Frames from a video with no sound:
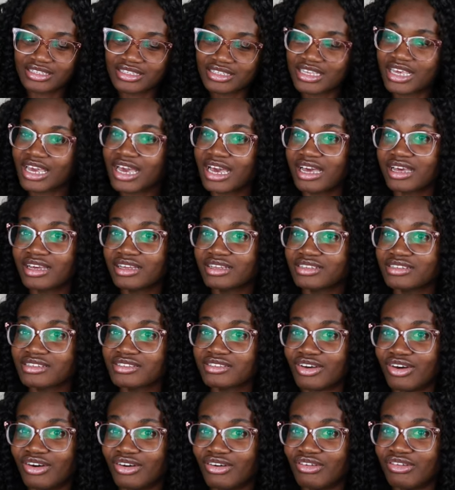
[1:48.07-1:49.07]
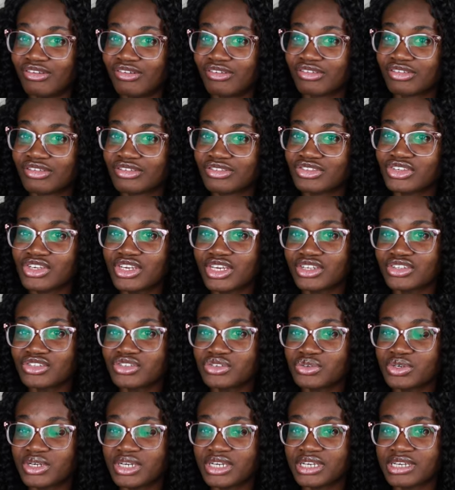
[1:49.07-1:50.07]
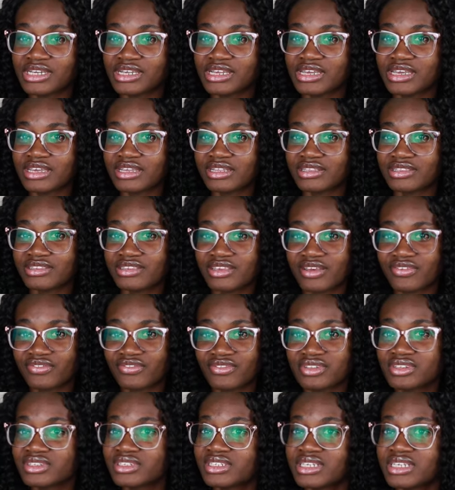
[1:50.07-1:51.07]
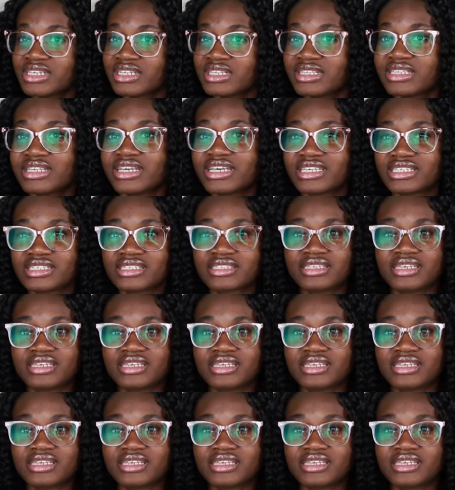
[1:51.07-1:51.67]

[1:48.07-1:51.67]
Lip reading: yeah, so you can do it in definitely less